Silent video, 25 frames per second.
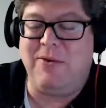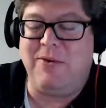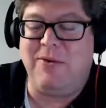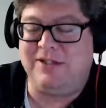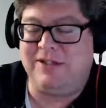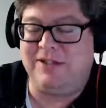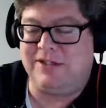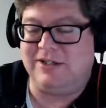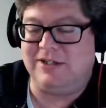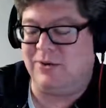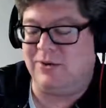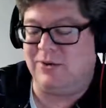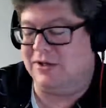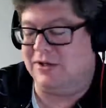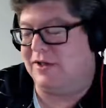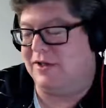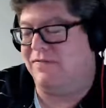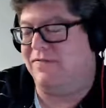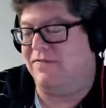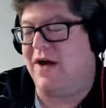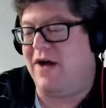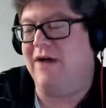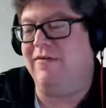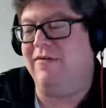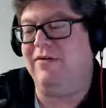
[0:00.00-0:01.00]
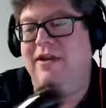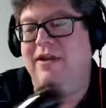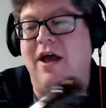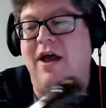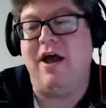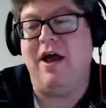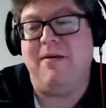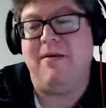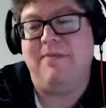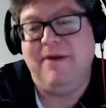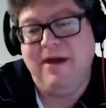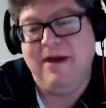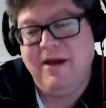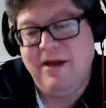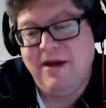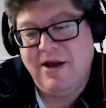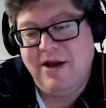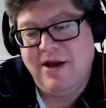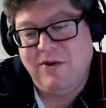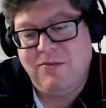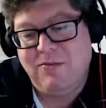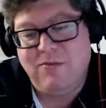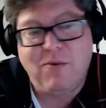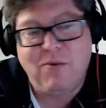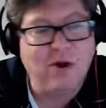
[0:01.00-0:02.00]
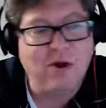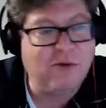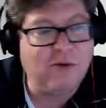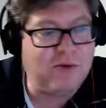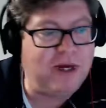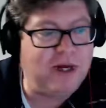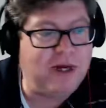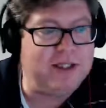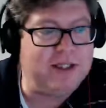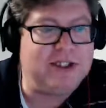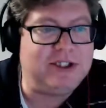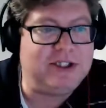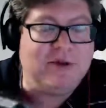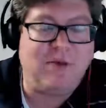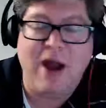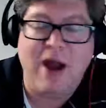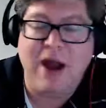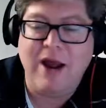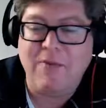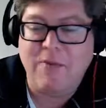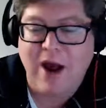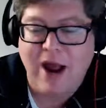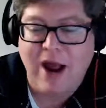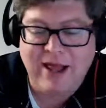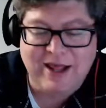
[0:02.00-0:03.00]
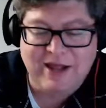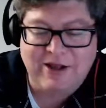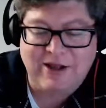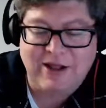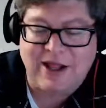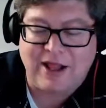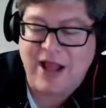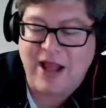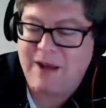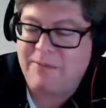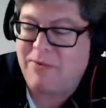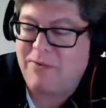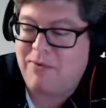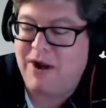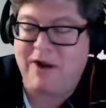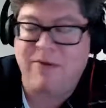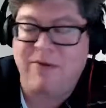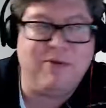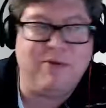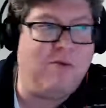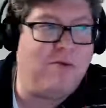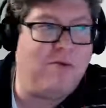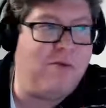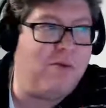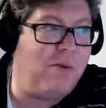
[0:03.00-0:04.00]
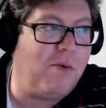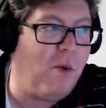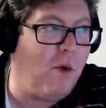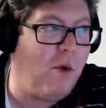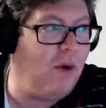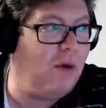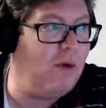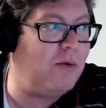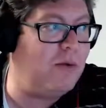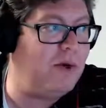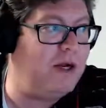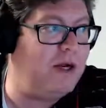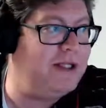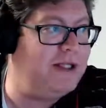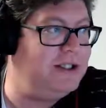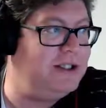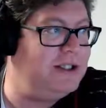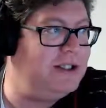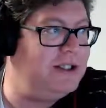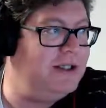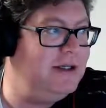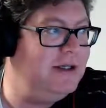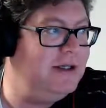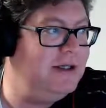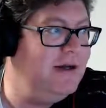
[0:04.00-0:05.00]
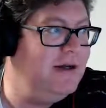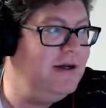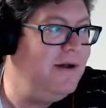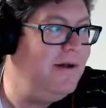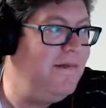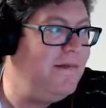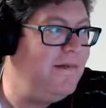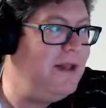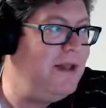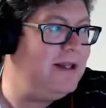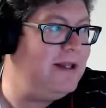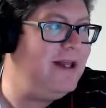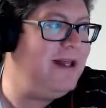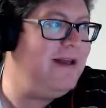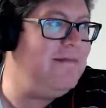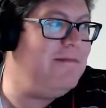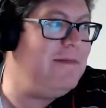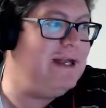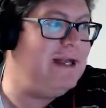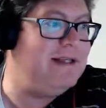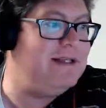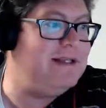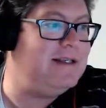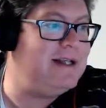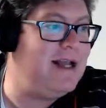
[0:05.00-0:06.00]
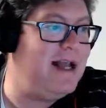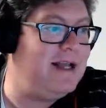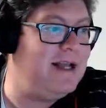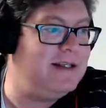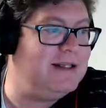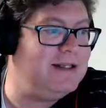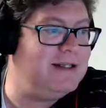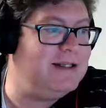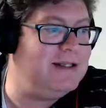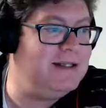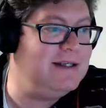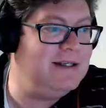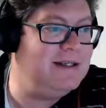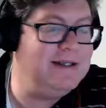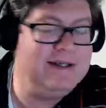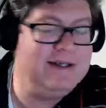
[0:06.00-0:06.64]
was a store. It's the five and dime. Woolrich. Why why are they collaborating with Woolrich? That makes sense.